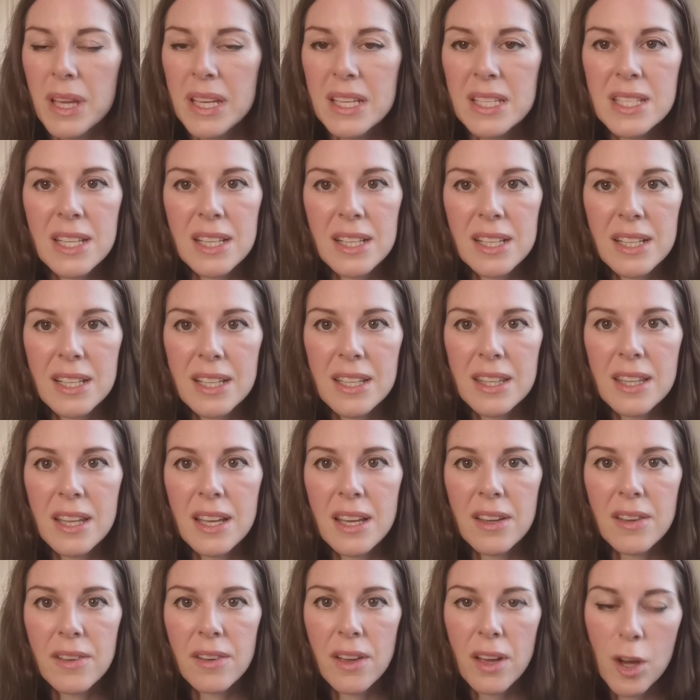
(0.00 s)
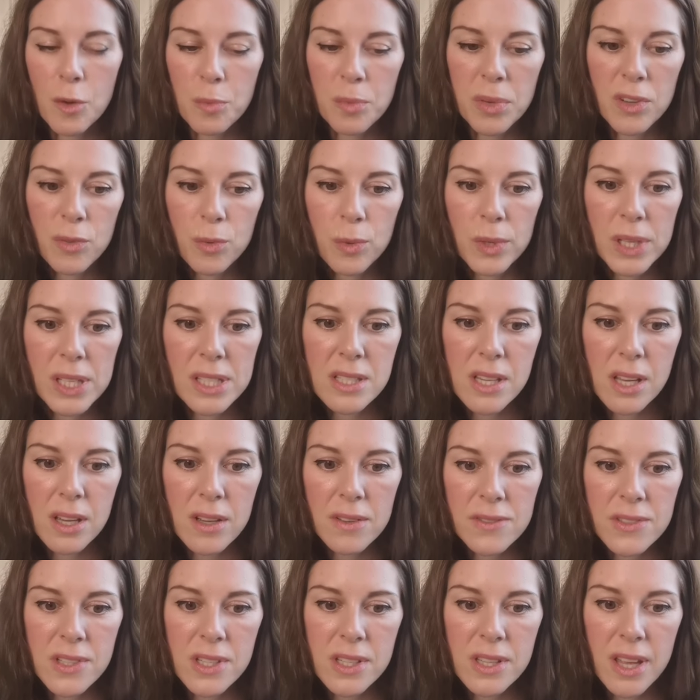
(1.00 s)
basically that a couple of weeks
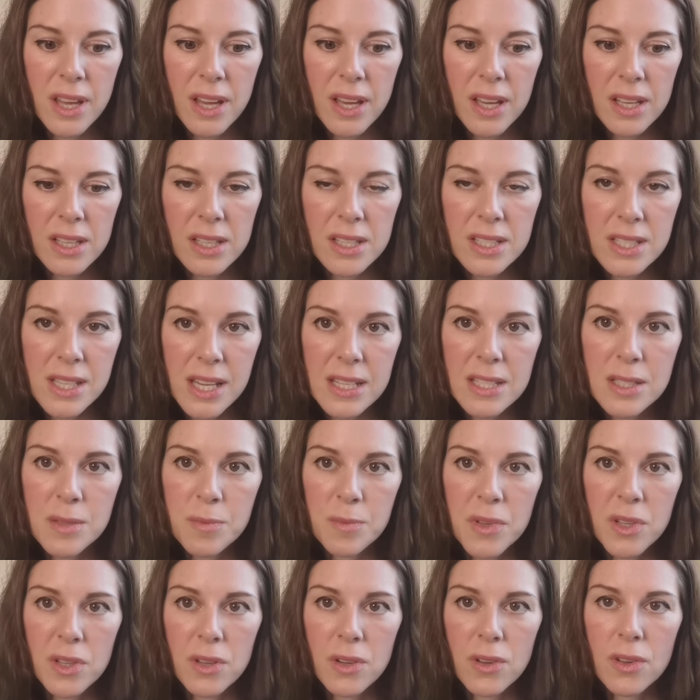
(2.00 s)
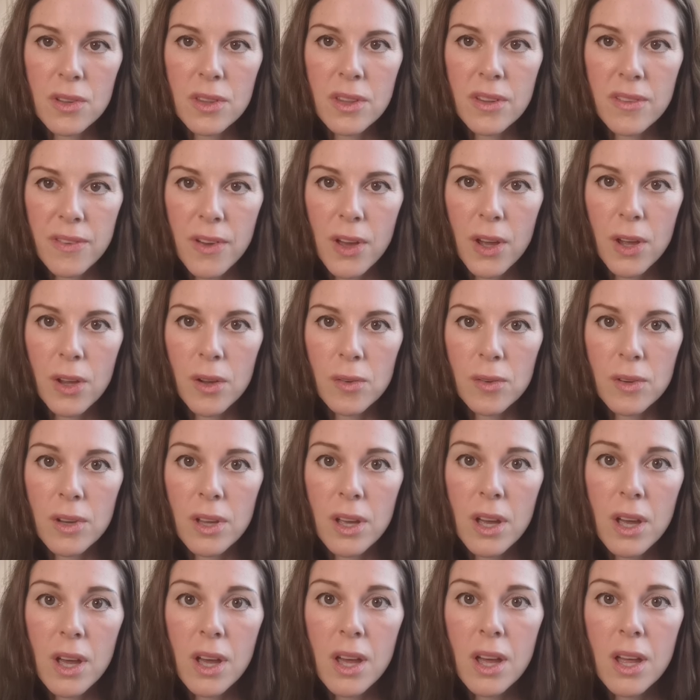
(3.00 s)
after that assessment on the
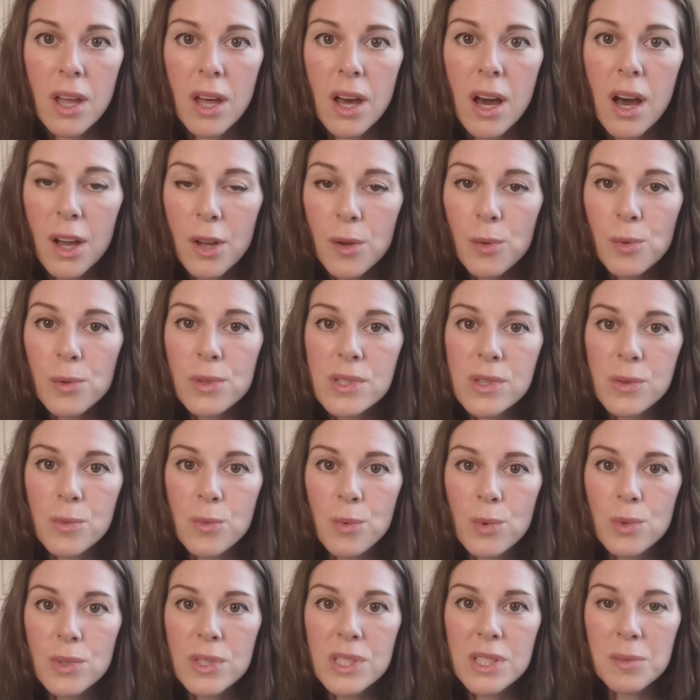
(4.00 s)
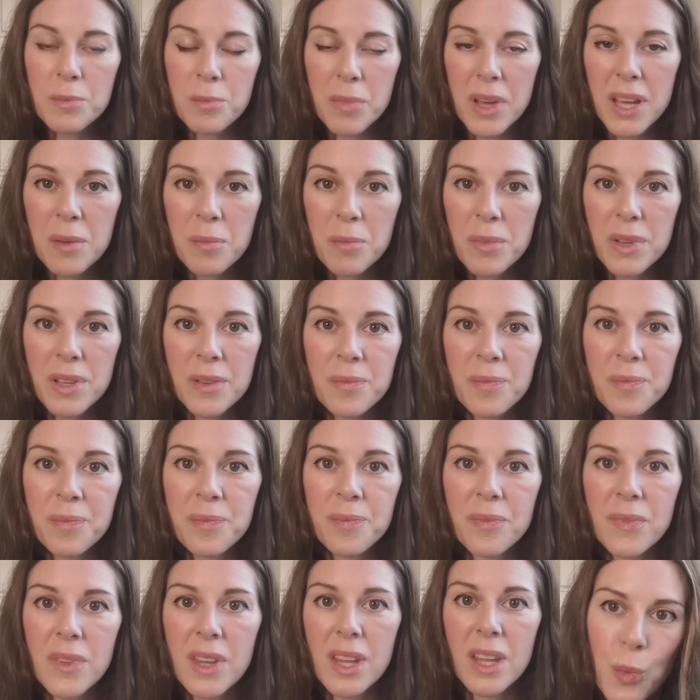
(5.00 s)
phone, I was awarded PIP.
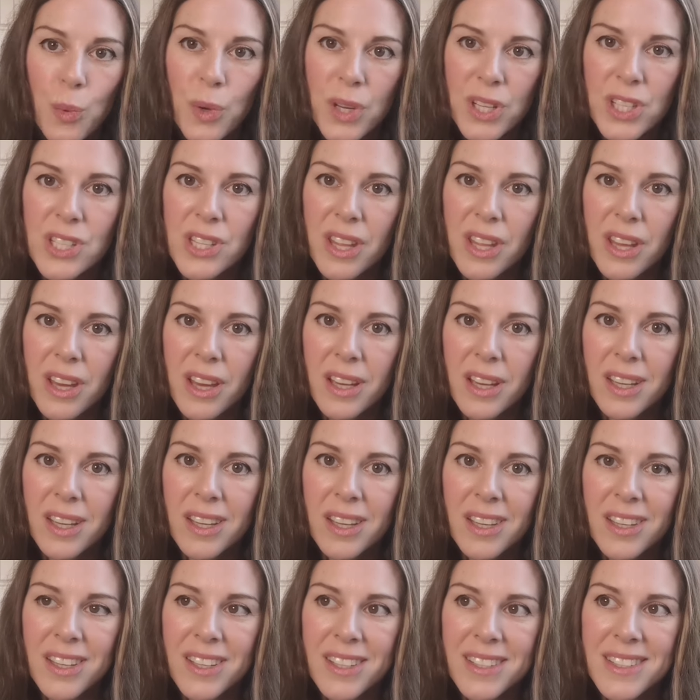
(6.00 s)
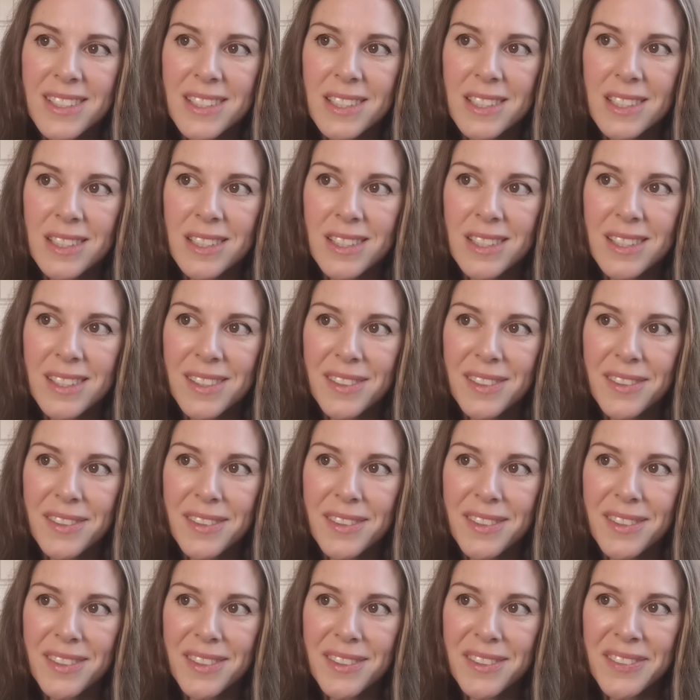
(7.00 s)
I wish that I could
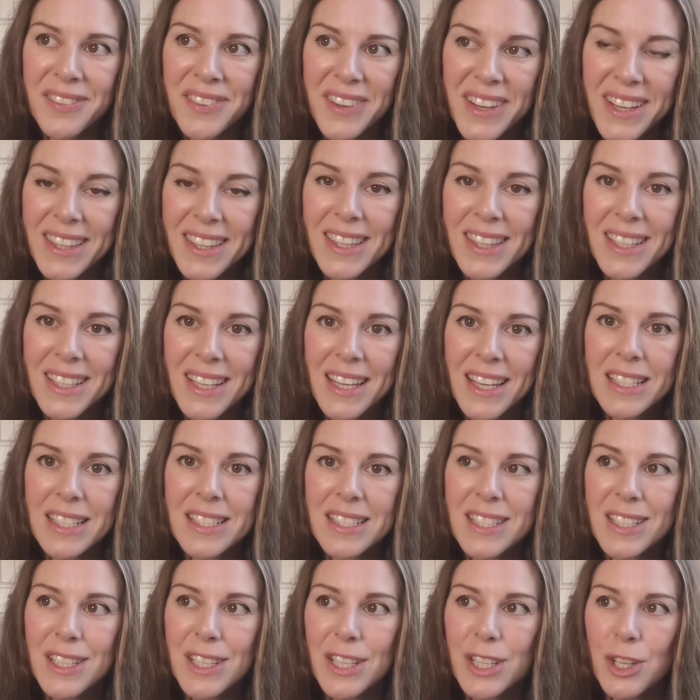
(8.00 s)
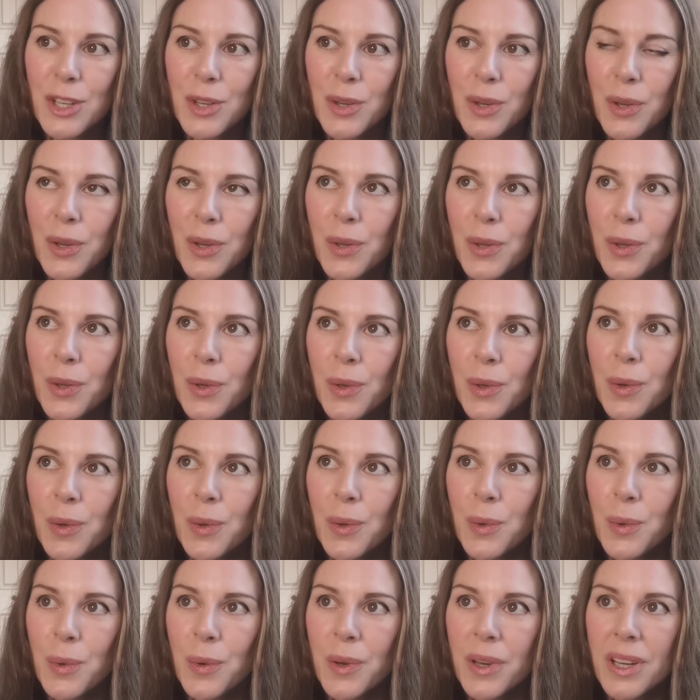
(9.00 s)
find the lady
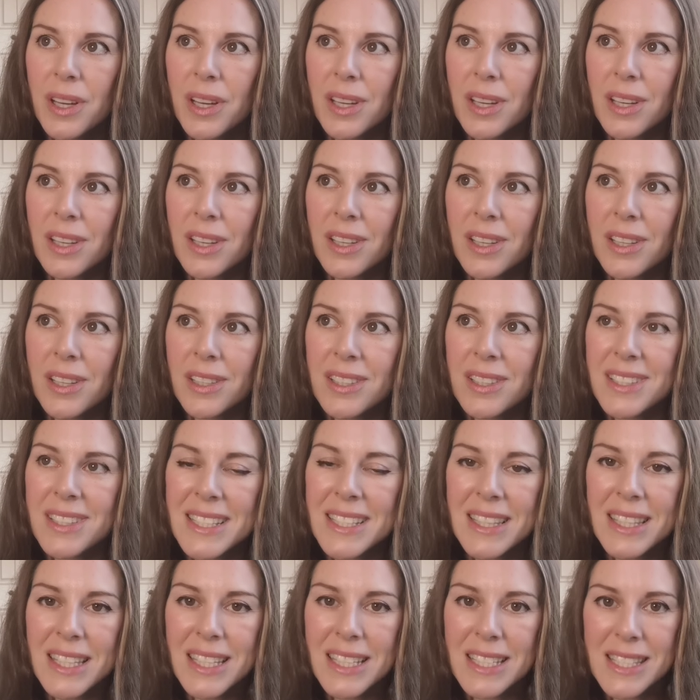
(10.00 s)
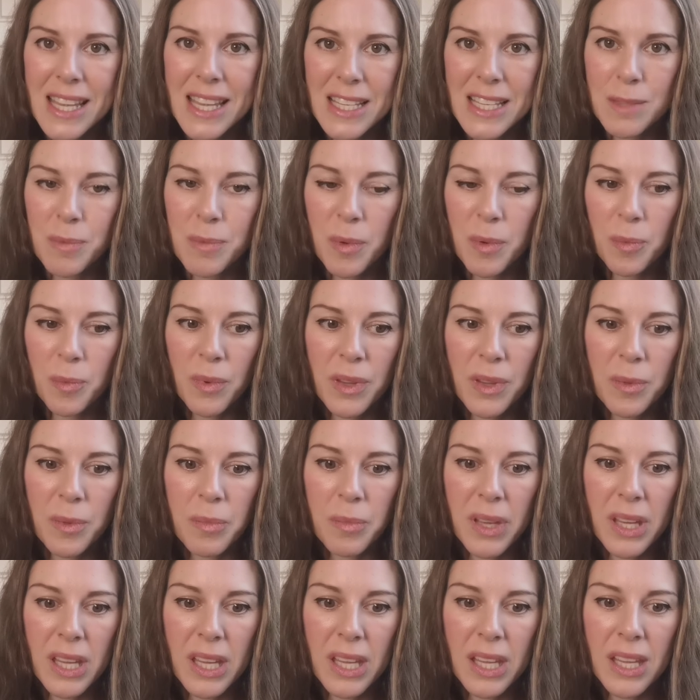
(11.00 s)
who did the assessment with
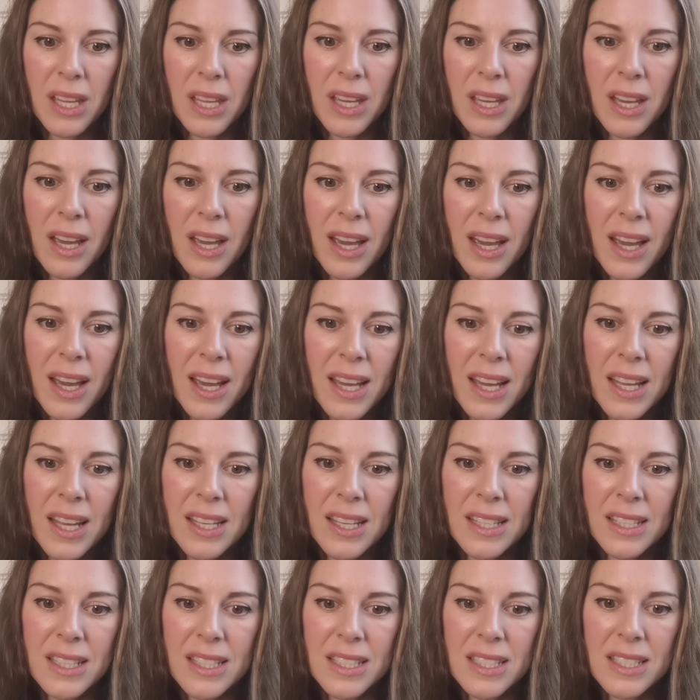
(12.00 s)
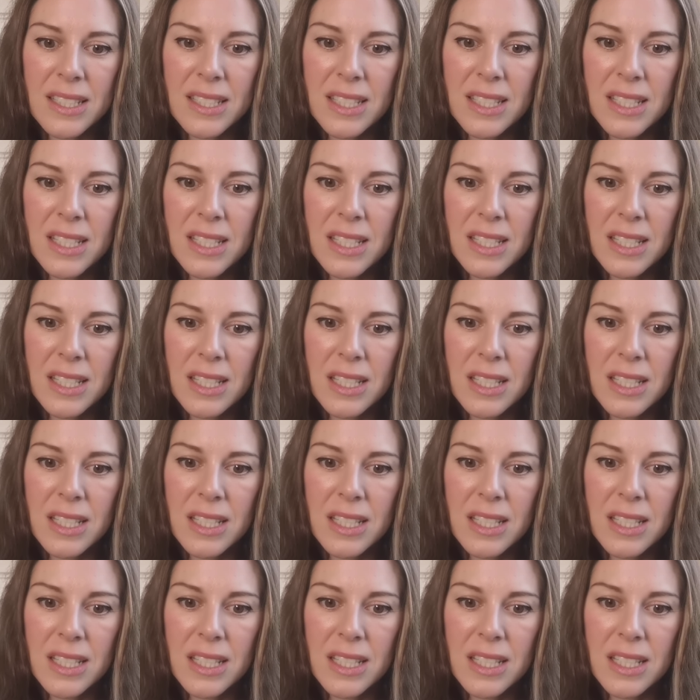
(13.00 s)
me and